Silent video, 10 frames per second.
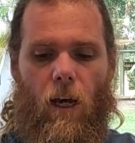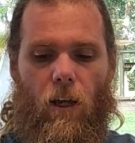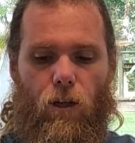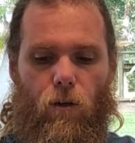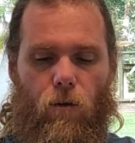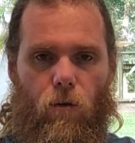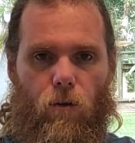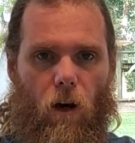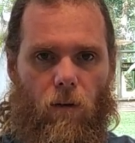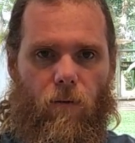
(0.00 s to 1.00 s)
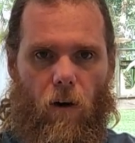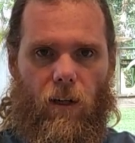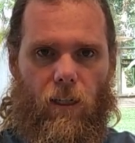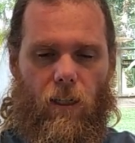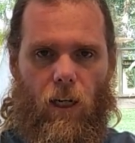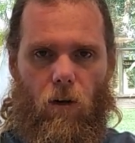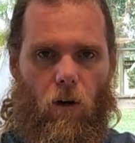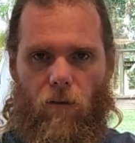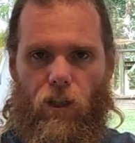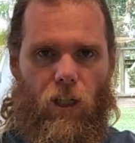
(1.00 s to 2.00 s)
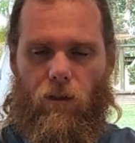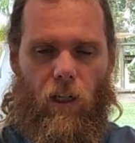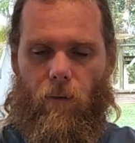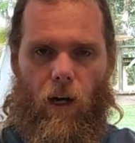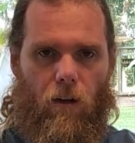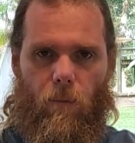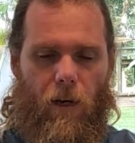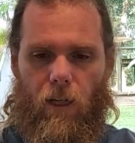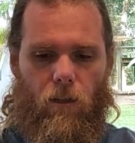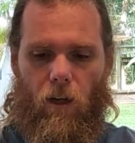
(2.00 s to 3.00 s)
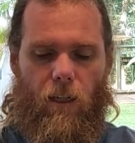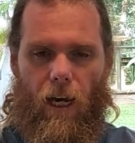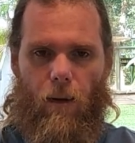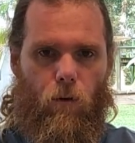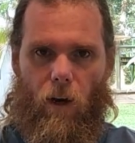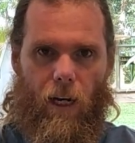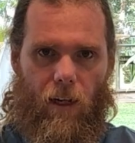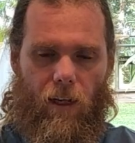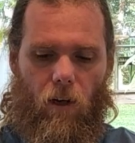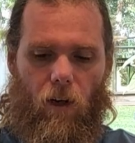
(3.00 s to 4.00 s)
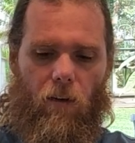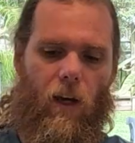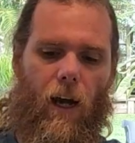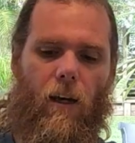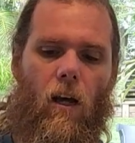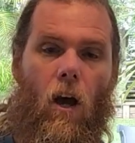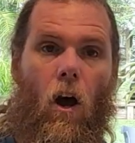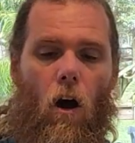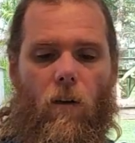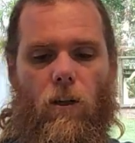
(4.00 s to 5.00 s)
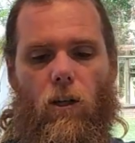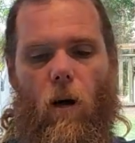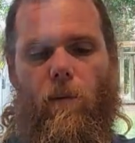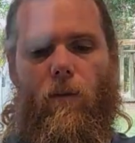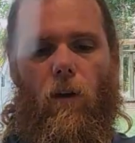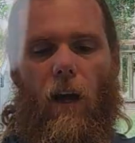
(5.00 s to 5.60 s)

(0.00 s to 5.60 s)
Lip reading: you don't find this thing kind of jittering around on your bedside table or anything like that. On the top, you've got